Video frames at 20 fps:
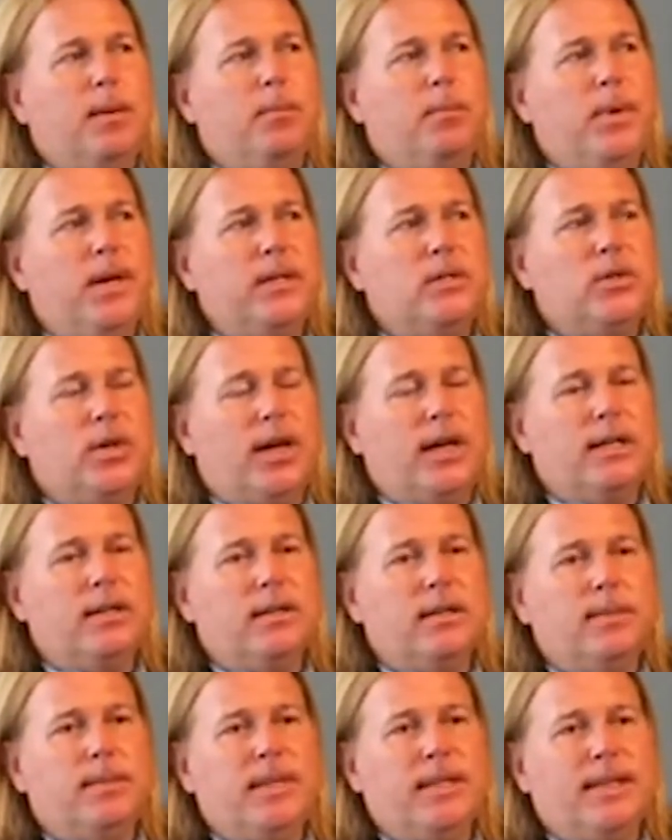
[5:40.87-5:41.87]
But trying
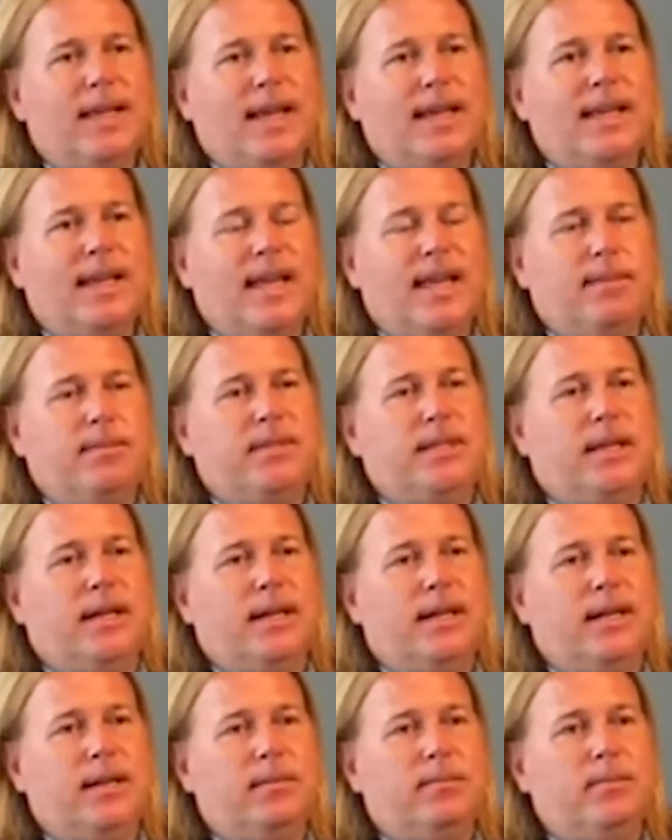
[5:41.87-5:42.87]
to limit that game
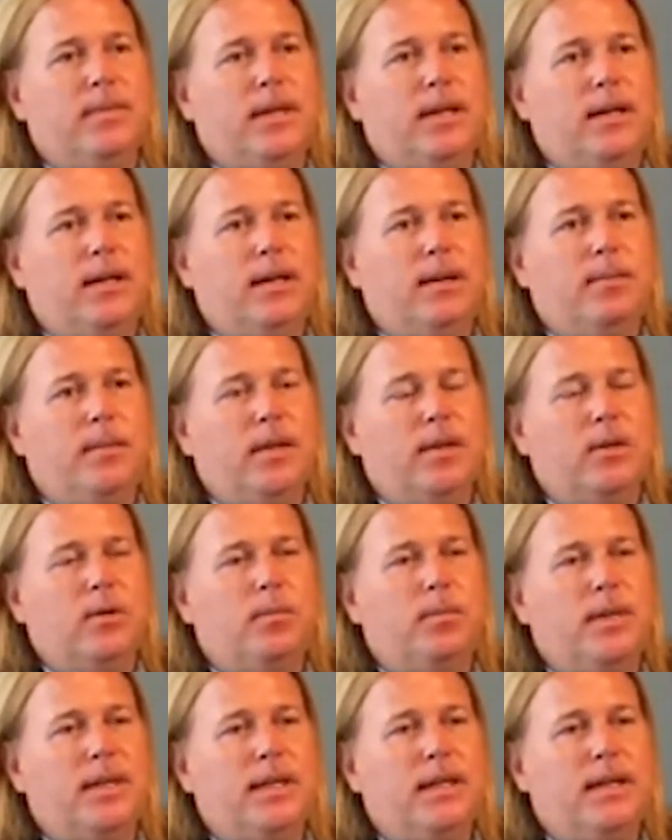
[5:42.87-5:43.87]
time a little
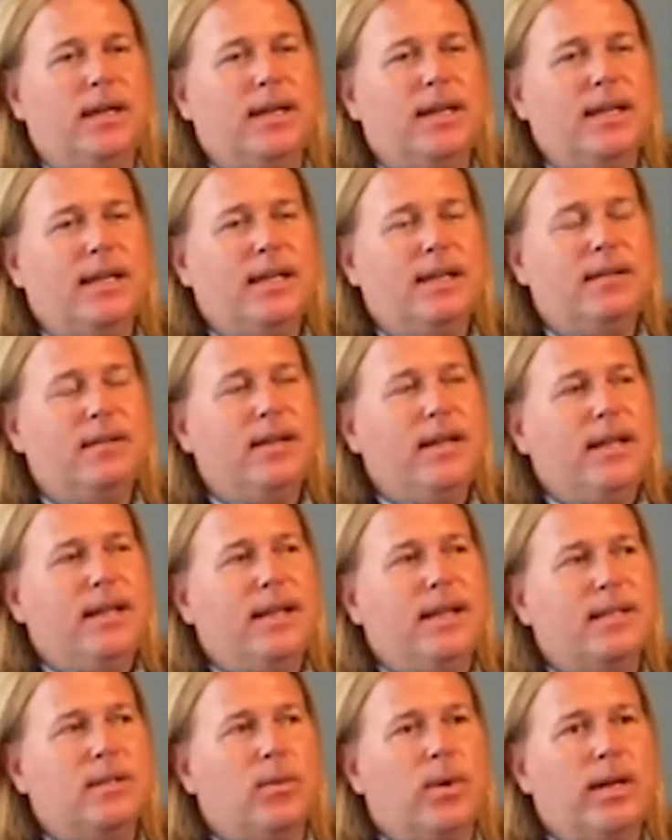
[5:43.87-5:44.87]
bit. Again,
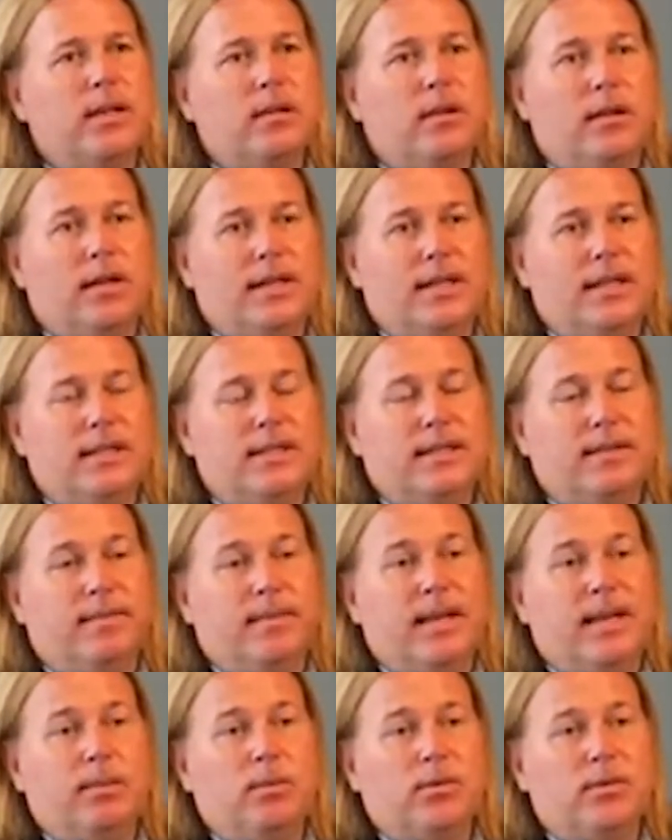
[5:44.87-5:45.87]
that's the way a lot of kids have
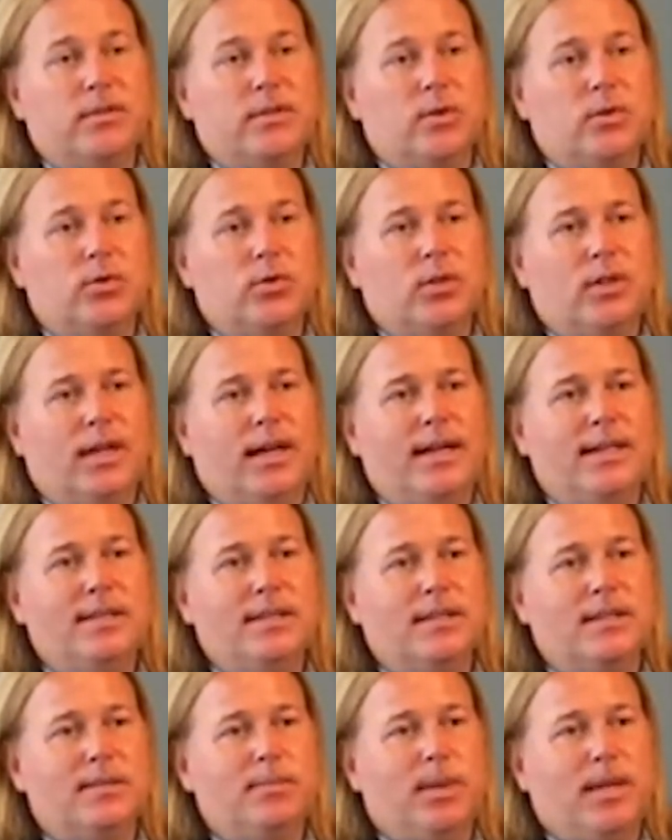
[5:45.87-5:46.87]
been able to
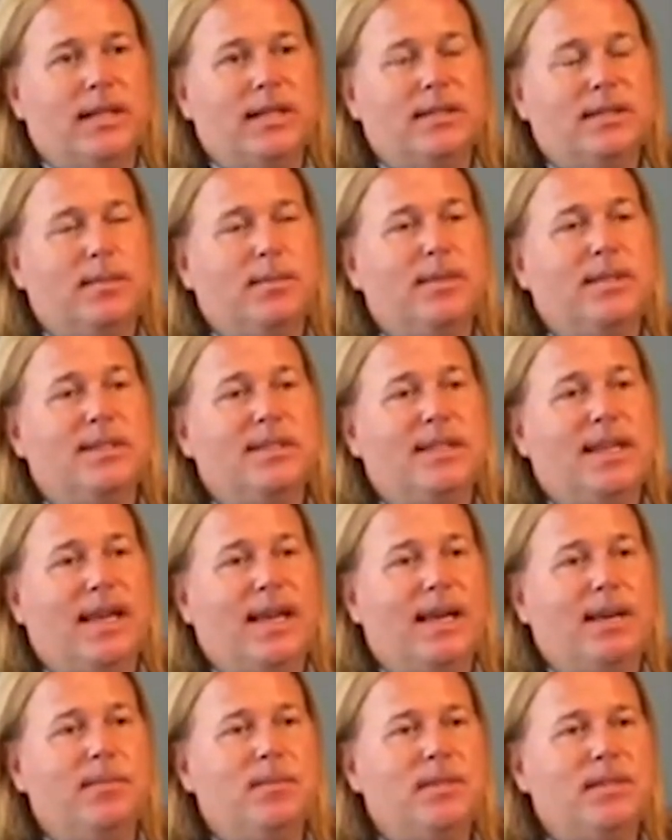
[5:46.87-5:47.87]
socialize, is playing some of these
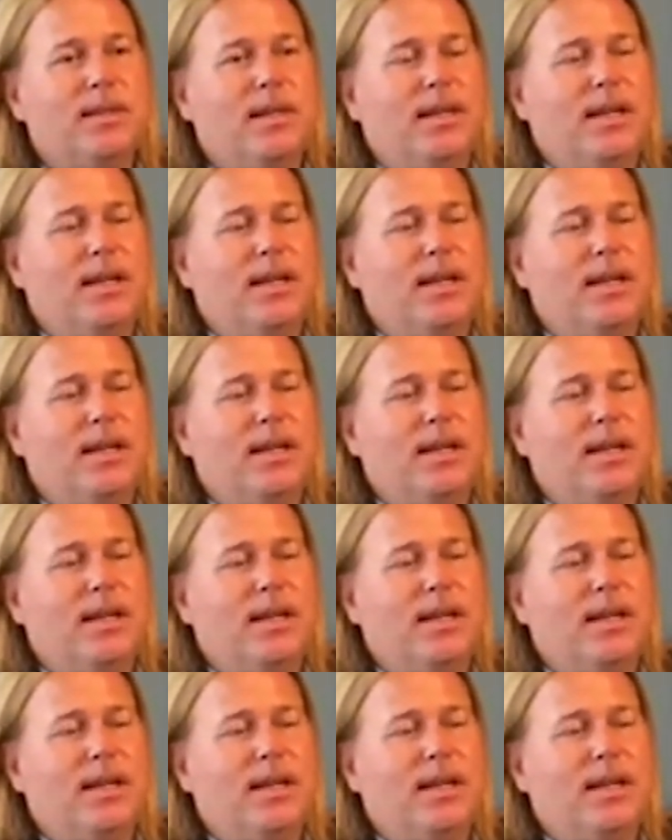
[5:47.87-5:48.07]
games.